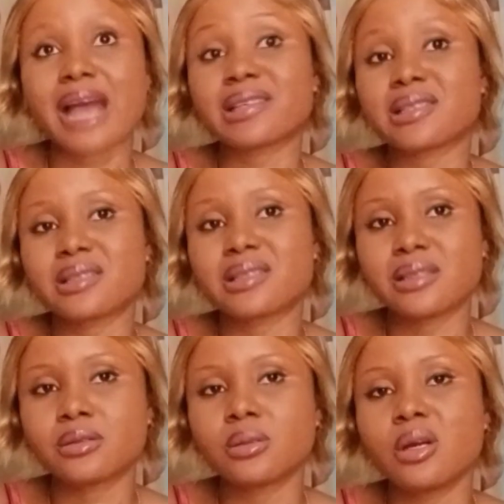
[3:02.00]
I
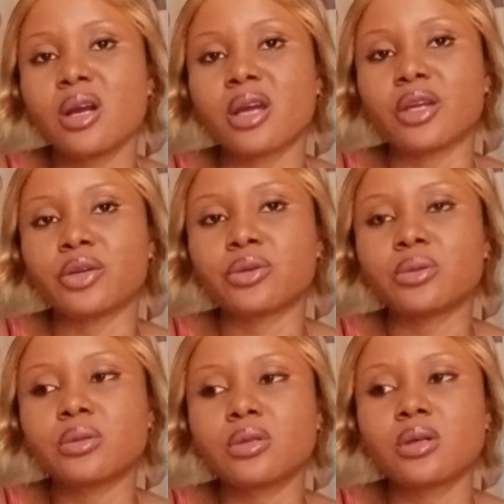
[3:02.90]
still, you
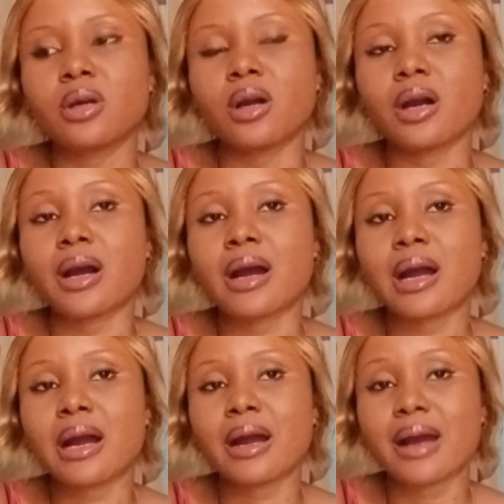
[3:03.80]
know,
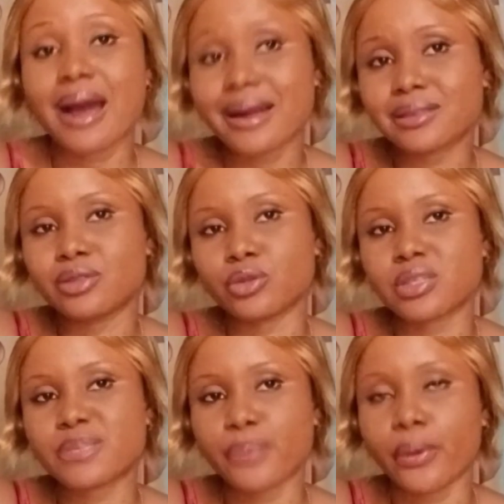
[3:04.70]
had
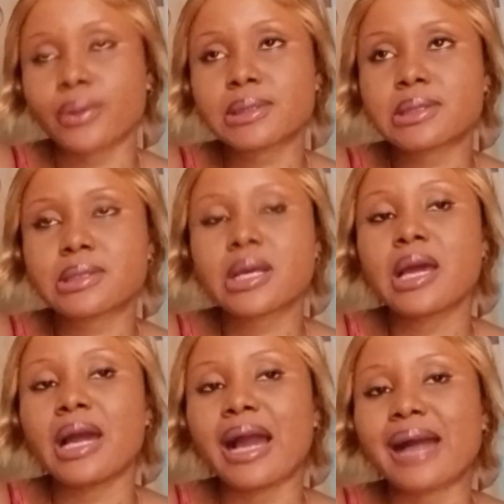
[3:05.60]
those spots
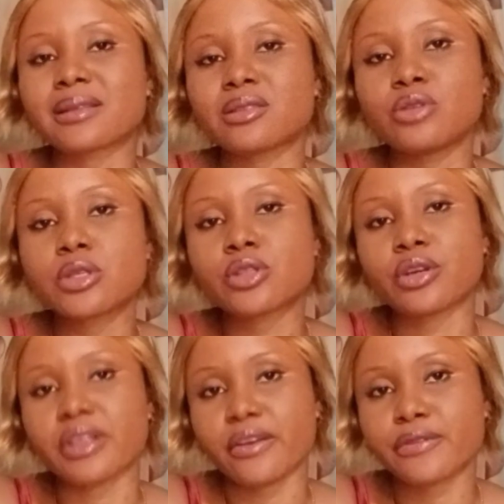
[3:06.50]
and those
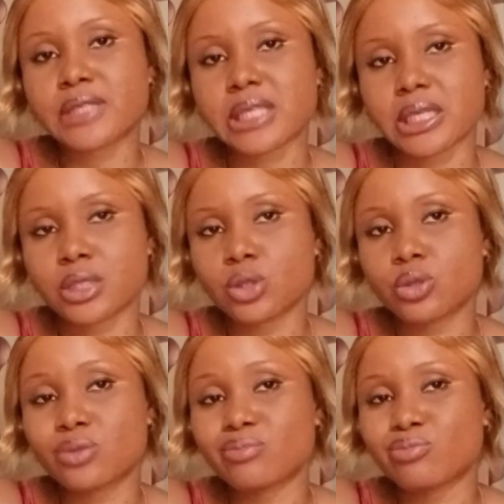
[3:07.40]
uneven skin
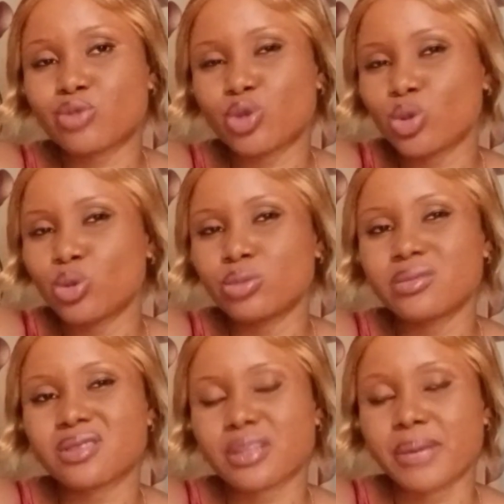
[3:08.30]

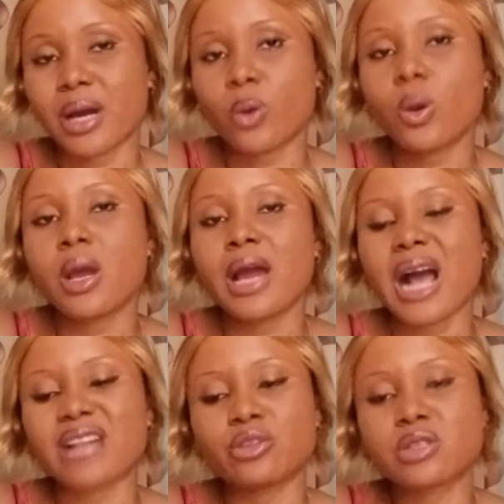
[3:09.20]
tone somehow,
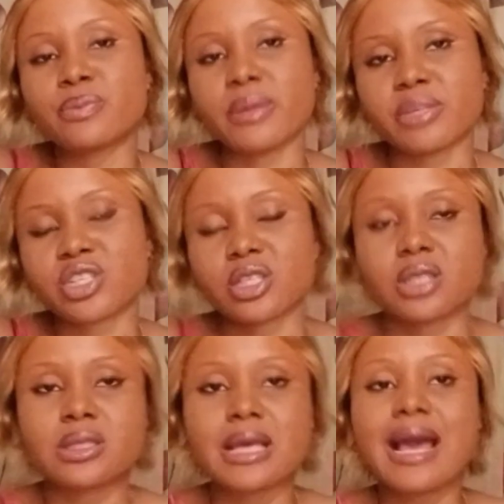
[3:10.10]
and those
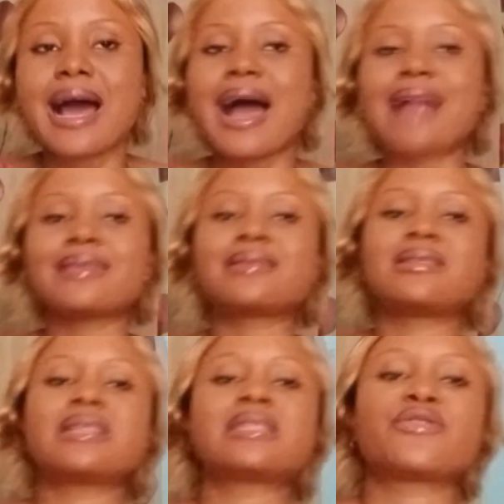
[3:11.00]
blemishes. And
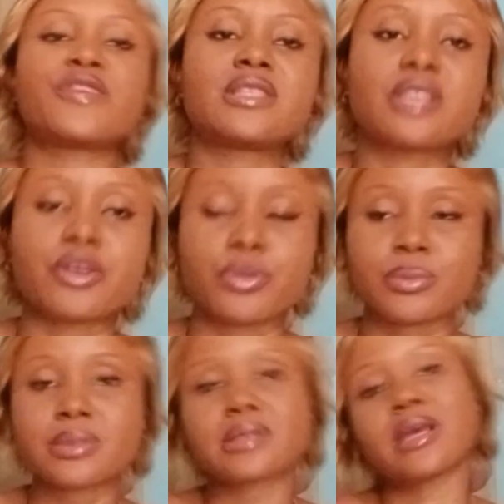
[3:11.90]
this face
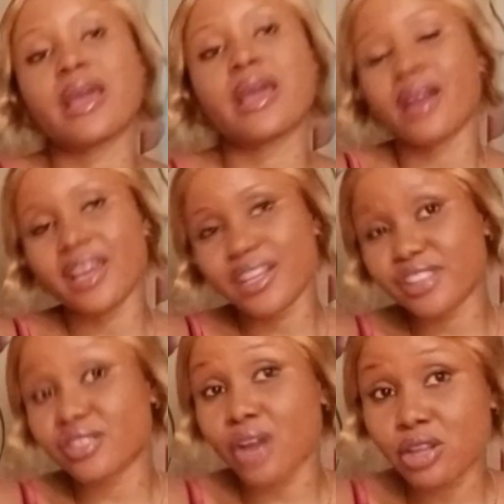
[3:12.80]
serums, it
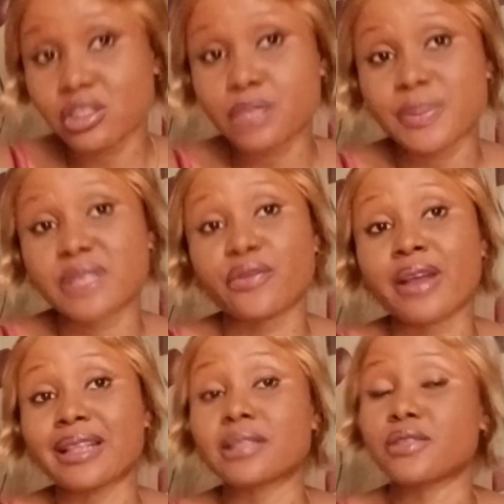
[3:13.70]
is also
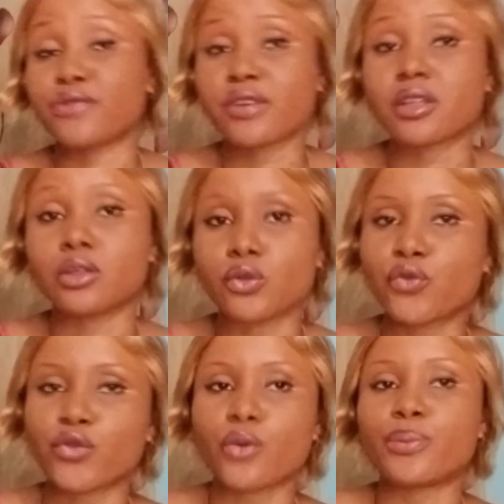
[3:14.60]
specified that it's very good
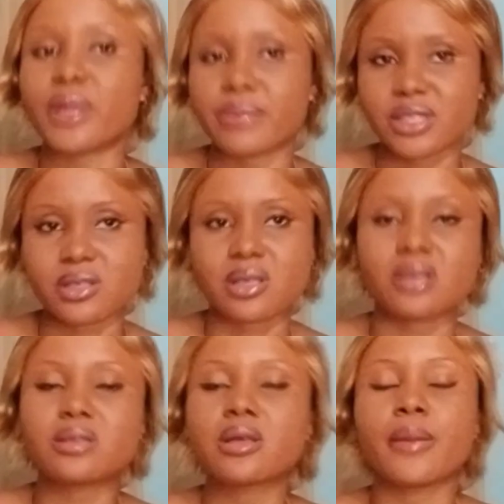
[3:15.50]
for
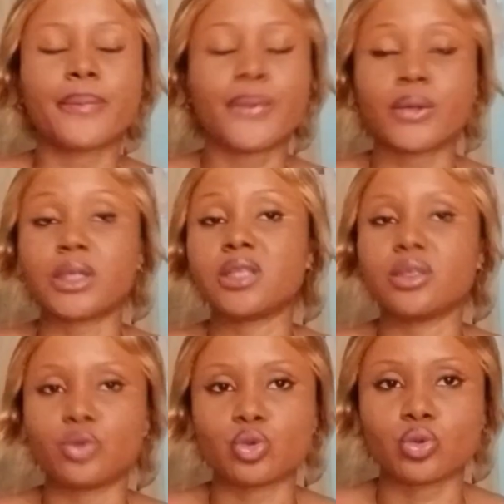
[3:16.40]
blemishes, but it
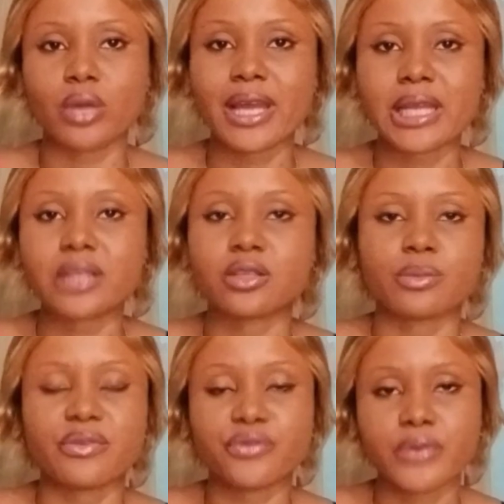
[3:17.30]
didn't do anything
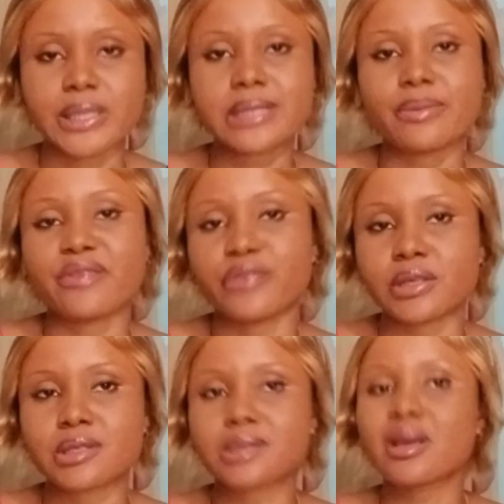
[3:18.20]
on my face. My
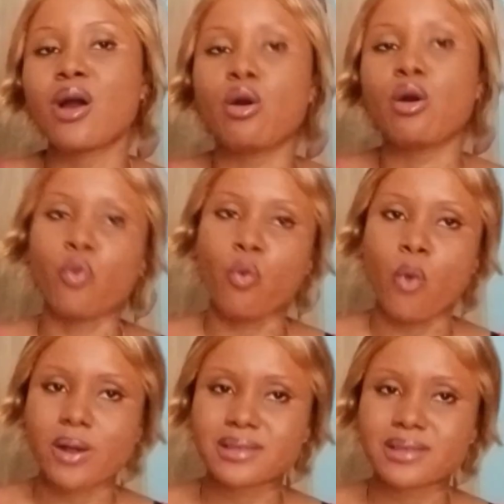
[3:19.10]
face
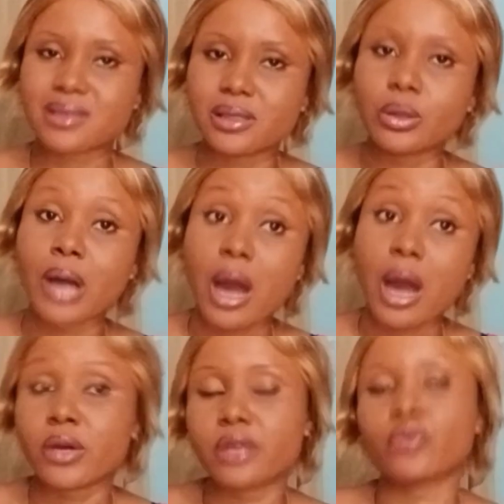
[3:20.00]
was still
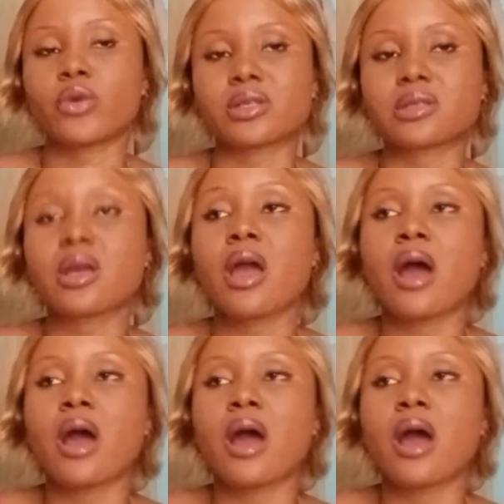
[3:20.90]
how it was.